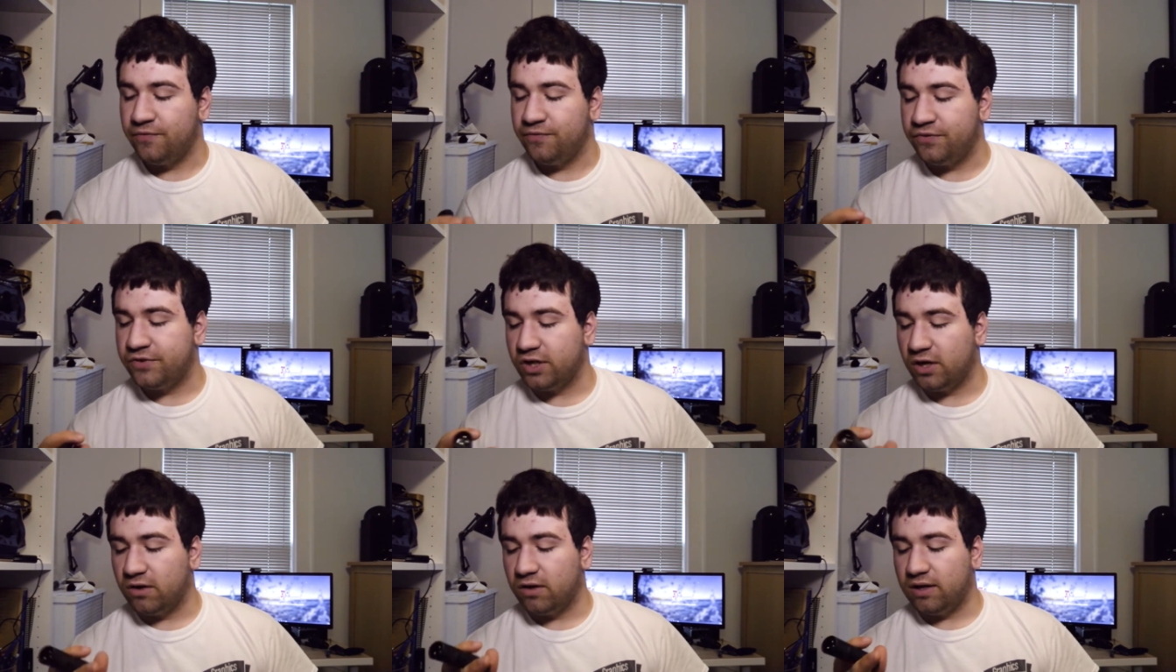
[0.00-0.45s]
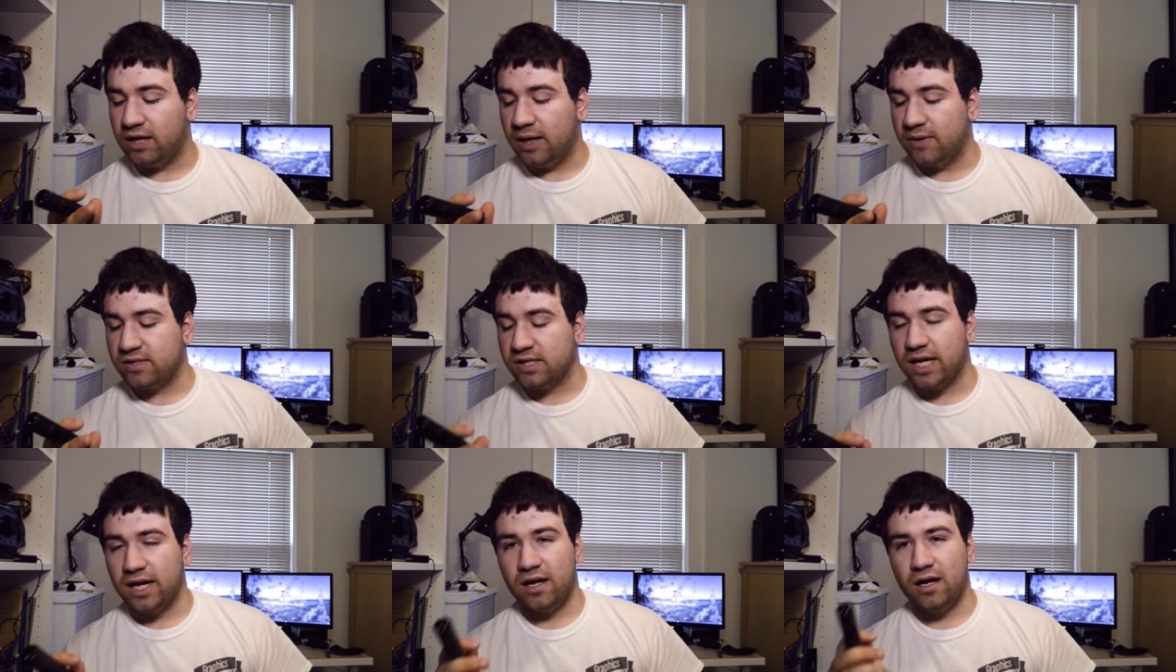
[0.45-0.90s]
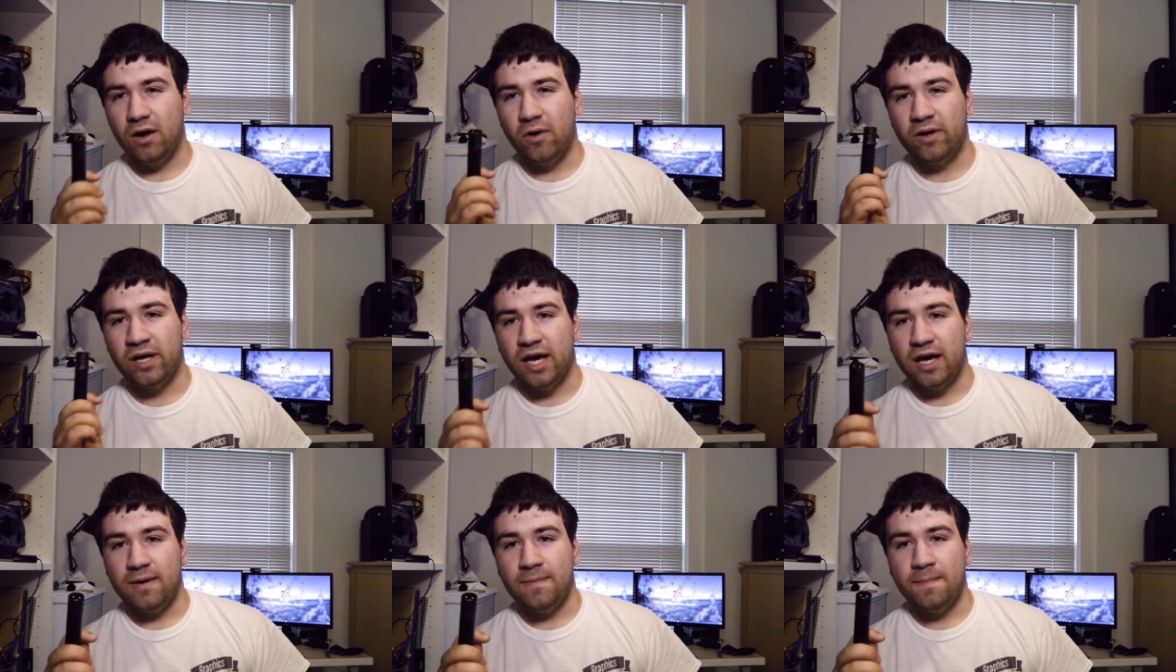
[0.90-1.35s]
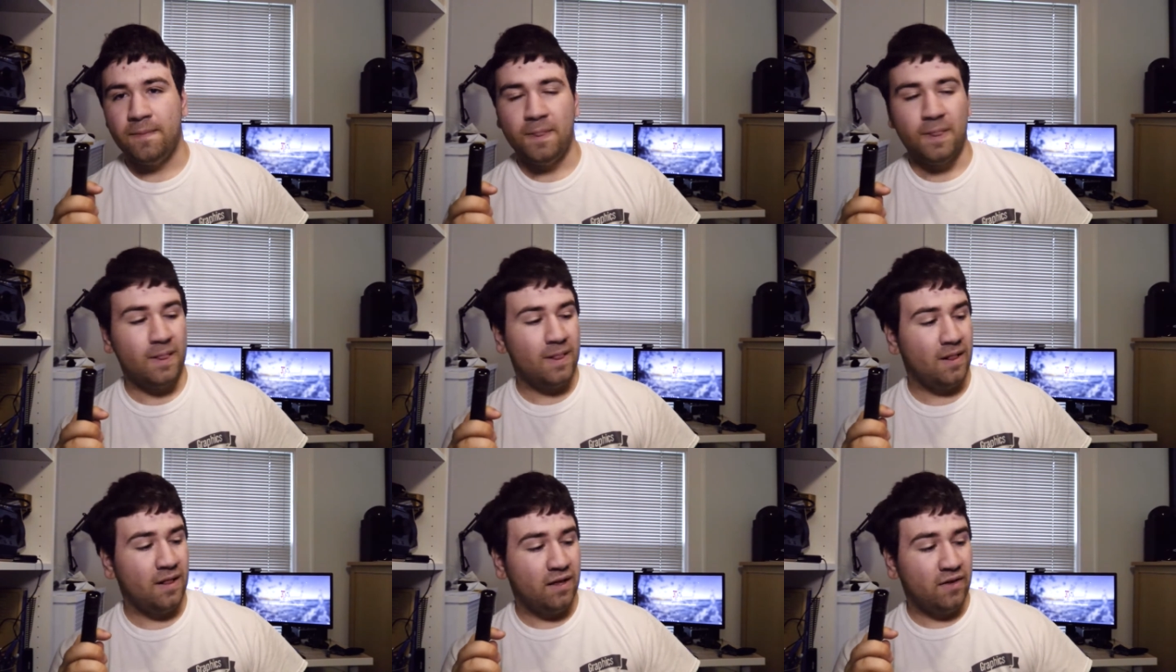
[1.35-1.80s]
So I was like, okay,
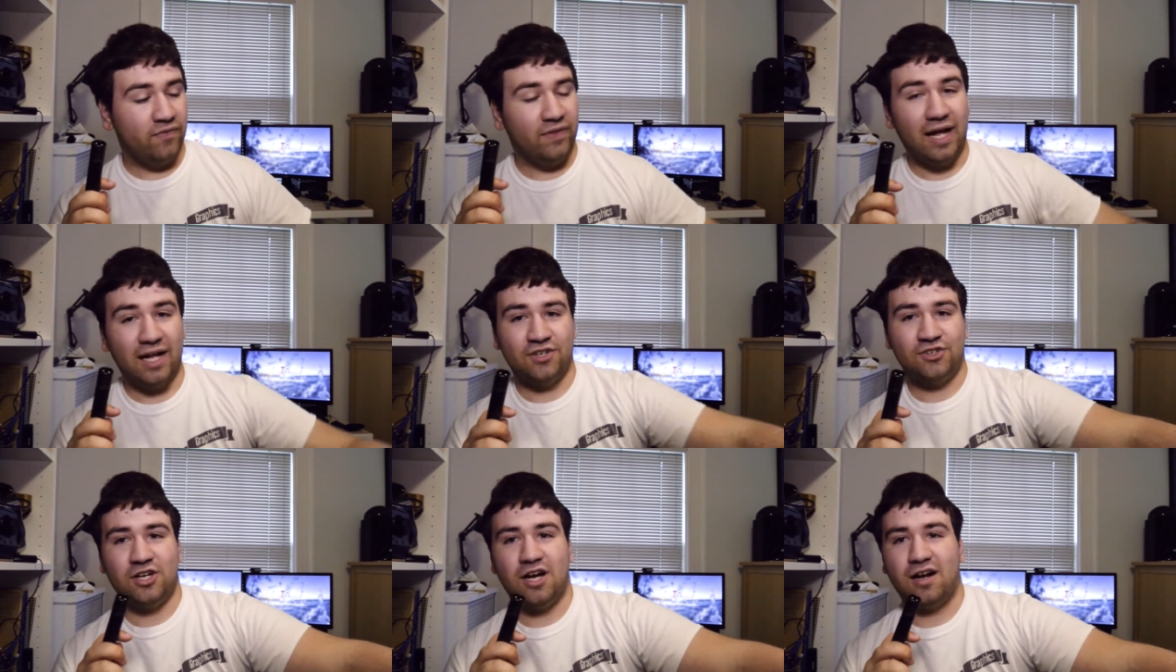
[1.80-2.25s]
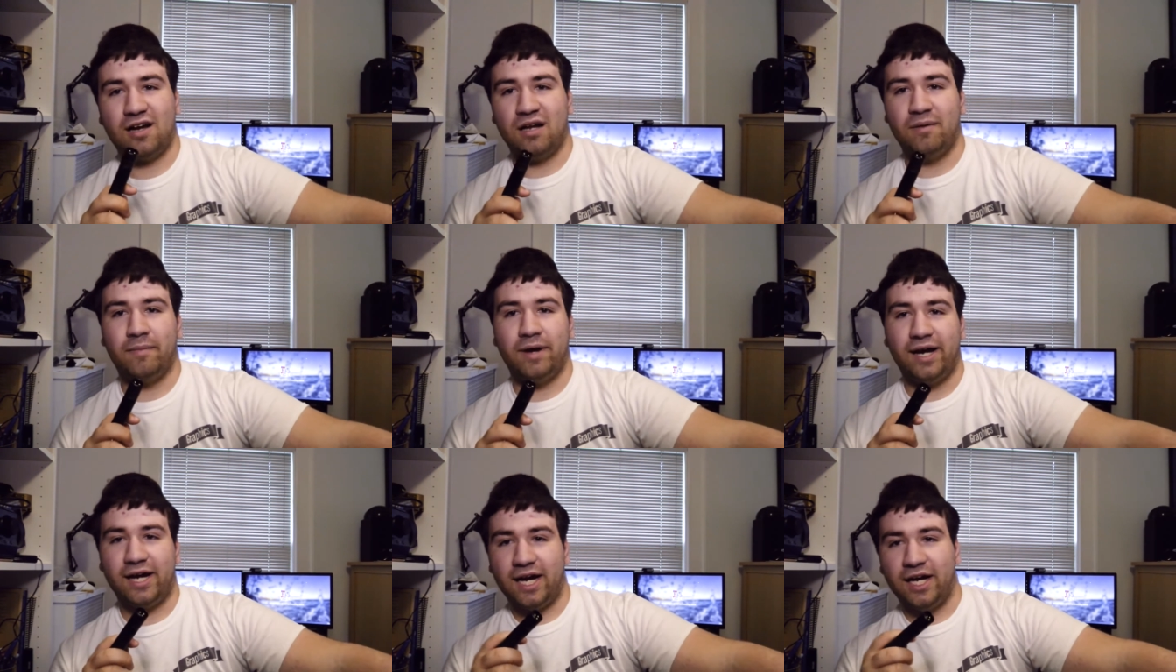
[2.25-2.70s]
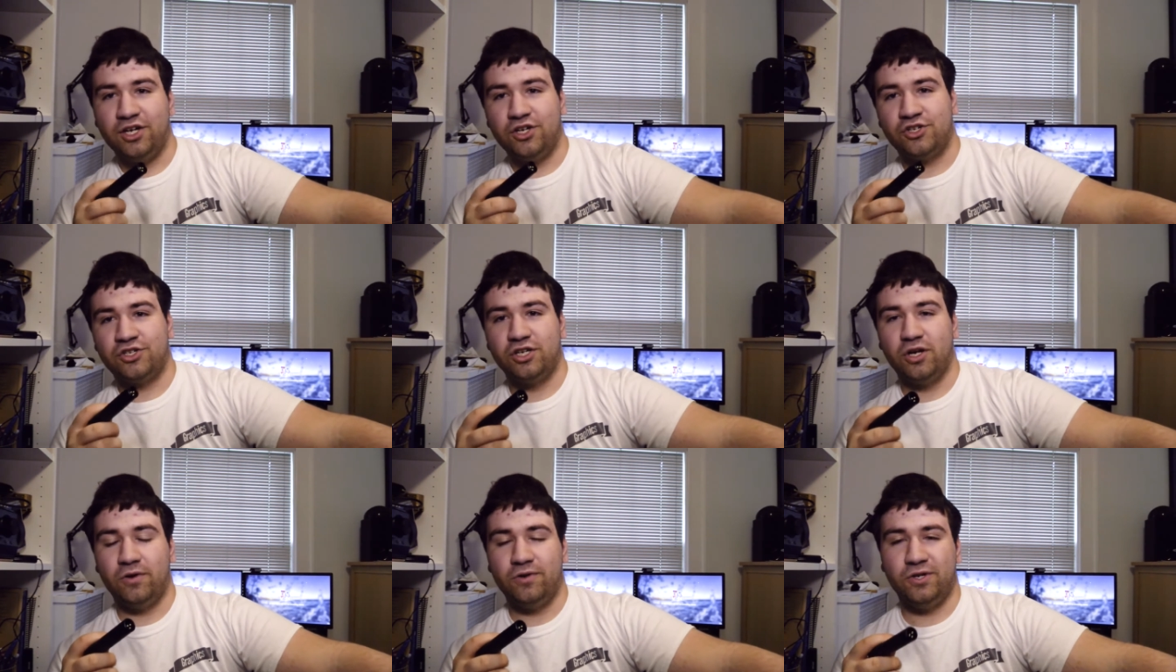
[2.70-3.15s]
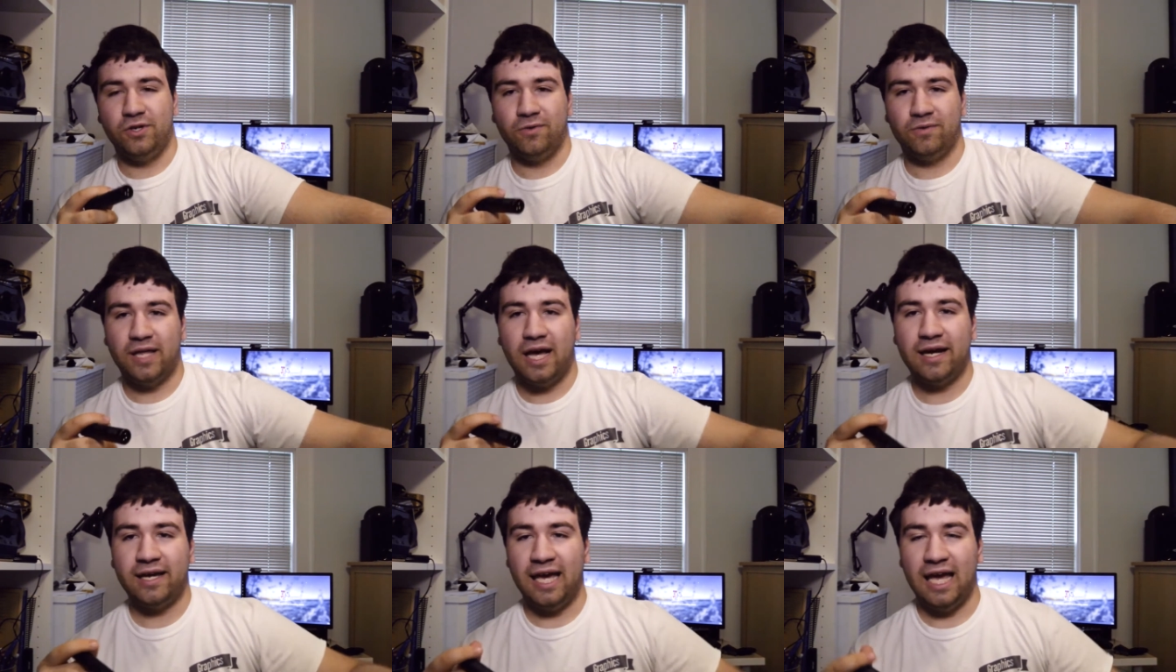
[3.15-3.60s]
that shotgun mic I just showed
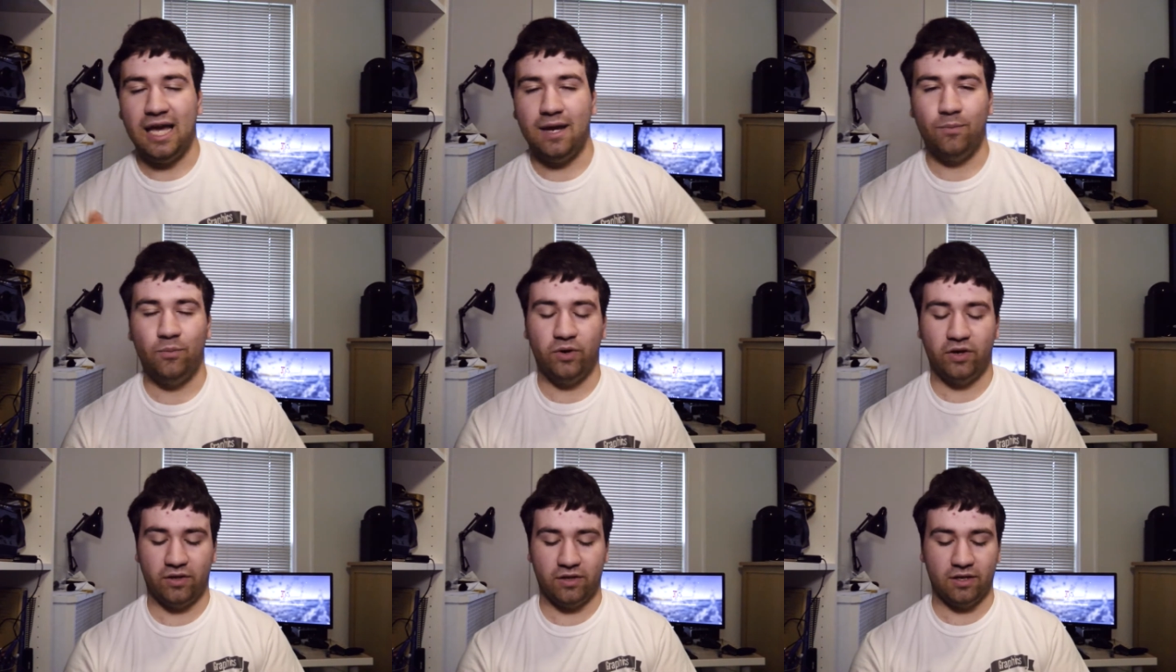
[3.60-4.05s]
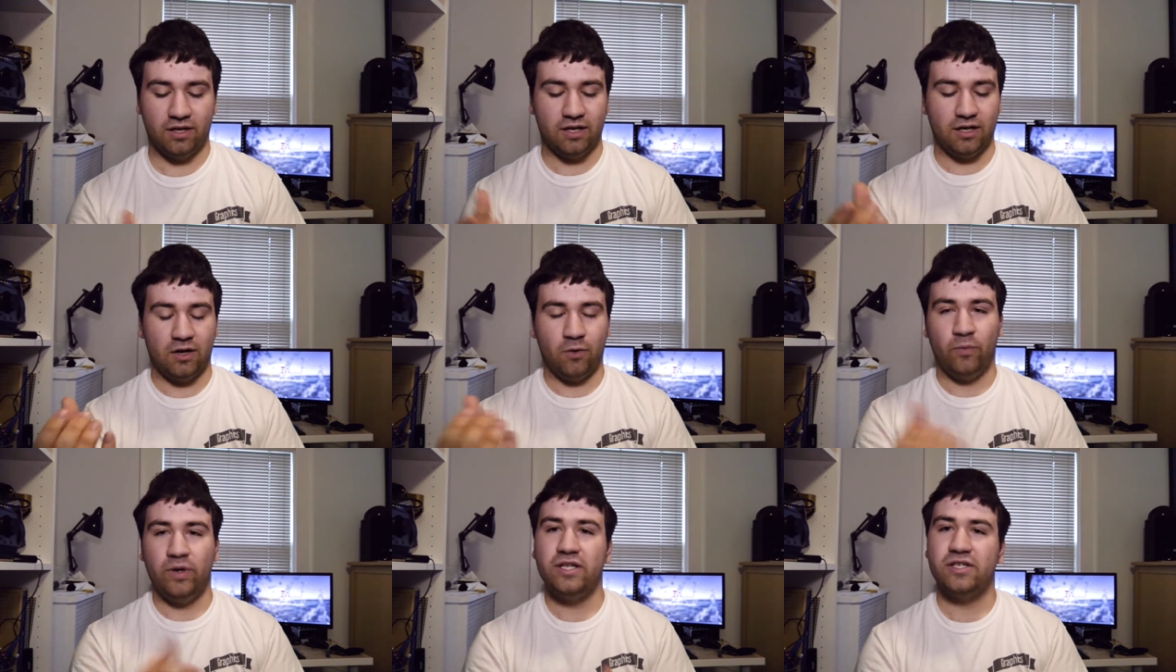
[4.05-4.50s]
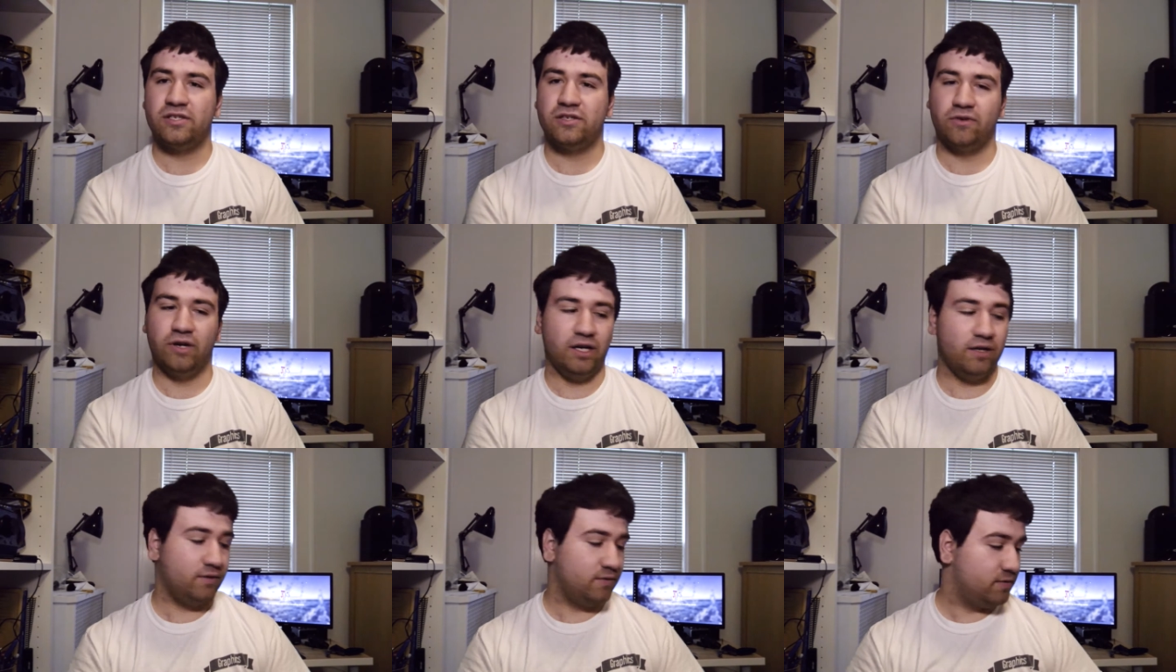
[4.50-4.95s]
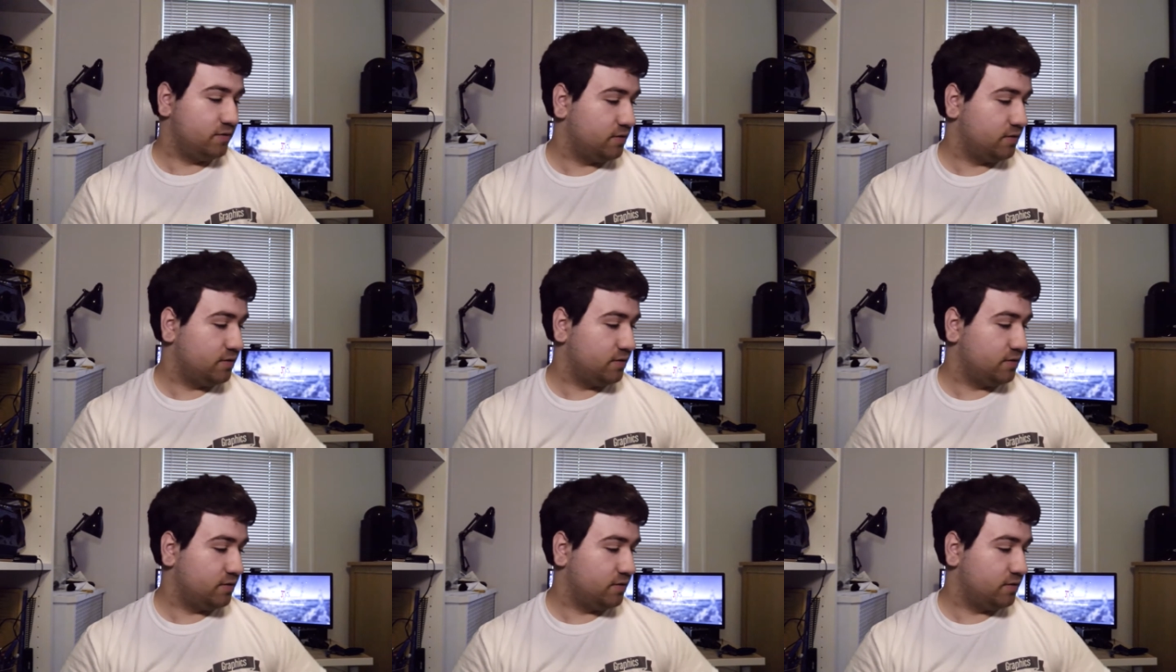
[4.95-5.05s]
you, that came with a windscreen.